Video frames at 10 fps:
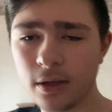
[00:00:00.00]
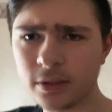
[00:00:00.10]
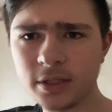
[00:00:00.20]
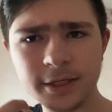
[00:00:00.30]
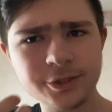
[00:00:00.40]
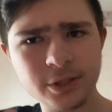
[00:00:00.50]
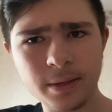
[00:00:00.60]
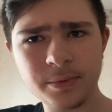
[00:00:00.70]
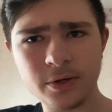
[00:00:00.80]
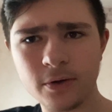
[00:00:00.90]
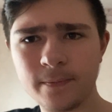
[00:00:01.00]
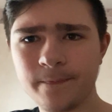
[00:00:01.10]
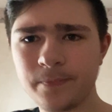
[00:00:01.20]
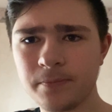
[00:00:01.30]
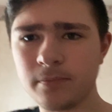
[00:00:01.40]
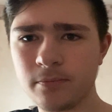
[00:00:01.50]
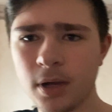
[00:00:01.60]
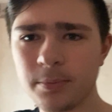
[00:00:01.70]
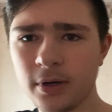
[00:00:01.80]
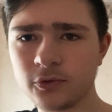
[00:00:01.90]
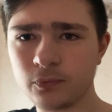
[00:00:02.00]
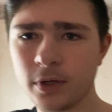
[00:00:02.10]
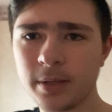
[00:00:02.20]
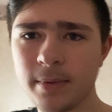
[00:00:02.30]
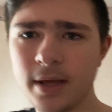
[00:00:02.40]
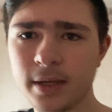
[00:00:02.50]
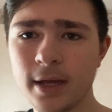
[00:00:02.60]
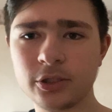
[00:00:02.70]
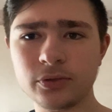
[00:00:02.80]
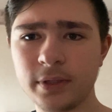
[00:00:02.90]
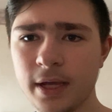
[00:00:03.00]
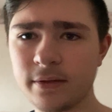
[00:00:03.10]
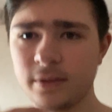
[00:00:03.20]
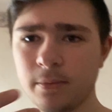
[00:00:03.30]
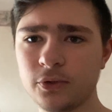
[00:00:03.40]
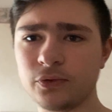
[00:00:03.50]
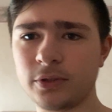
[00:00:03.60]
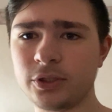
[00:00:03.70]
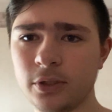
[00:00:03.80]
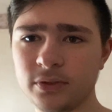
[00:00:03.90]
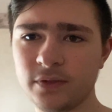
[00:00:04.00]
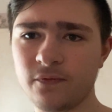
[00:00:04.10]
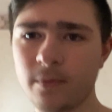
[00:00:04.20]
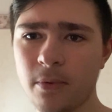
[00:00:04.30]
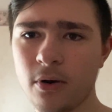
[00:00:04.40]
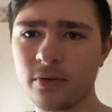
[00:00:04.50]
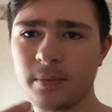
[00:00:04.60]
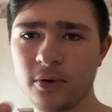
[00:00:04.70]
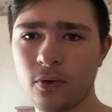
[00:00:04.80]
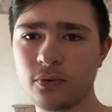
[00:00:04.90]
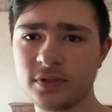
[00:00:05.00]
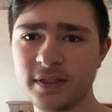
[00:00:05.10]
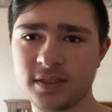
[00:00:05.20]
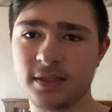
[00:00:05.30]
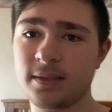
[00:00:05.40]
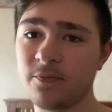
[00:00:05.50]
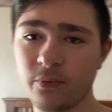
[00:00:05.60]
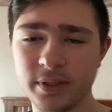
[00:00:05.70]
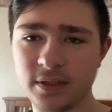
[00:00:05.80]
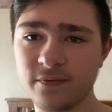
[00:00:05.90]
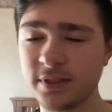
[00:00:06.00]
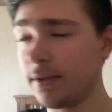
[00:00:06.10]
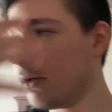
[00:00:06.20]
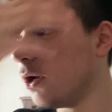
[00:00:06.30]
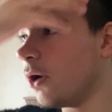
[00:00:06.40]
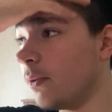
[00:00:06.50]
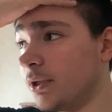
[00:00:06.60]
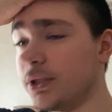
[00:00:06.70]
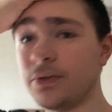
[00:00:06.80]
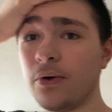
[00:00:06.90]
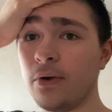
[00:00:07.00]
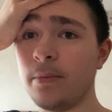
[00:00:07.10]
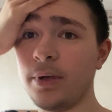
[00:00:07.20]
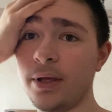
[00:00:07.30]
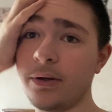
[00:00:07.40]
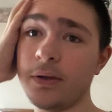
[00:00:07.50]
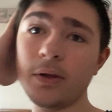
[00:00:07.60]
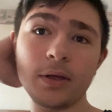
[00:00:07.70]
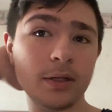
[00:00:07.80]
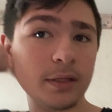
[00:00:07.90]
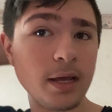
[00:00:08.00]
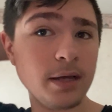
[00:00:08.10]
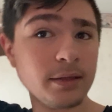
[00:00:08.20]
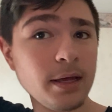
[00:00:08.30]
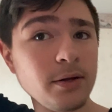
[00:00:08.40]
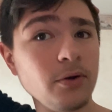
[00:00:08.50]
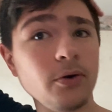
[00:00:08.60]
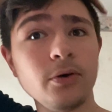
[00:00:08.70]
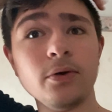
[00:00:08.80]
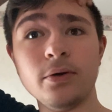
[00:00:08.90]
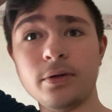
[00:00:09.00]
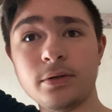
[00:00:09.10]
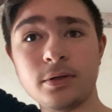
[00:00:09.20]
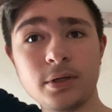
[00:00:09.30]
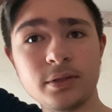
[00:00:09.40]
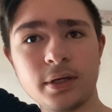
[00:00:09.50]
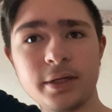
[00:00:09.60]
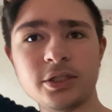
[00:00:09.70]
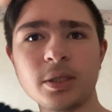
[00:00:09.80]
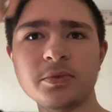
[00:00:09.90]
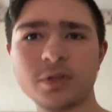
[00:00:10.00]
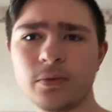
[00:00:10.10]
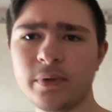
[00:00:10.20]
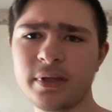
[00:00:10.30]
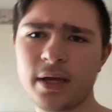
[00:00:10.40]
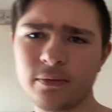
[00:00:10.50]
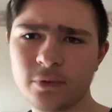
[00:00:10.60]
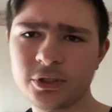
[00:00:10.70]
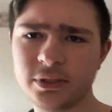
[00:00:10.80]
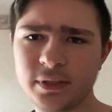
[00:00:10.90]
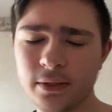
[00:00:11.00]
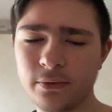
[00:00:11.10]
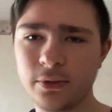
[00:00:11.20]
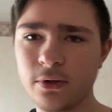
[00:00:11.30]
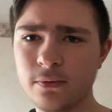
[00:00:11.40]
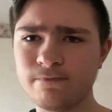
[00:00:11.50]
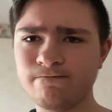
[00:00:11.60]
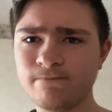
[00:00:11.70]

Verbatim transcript: Nick Chubb, you know, my Browns running back, actually had the most rushing yards in football in the whole season except for week 17, which just hurt, man. Dang, that hurt. Thought Nick Chubb was going to win that rushing title, you know?